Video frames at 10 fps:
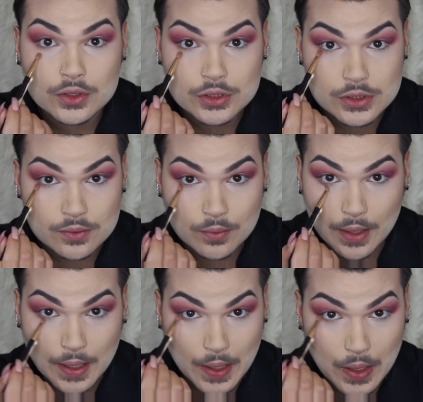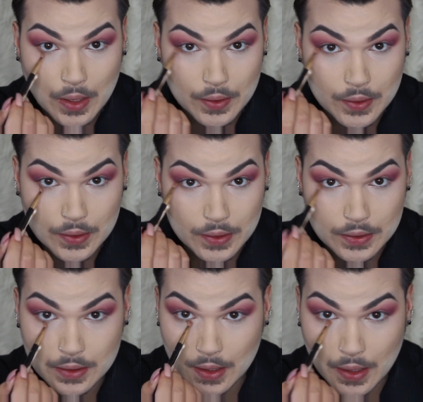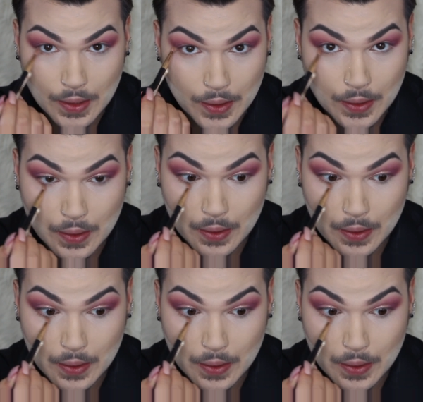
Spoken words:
Just right underneath the eye.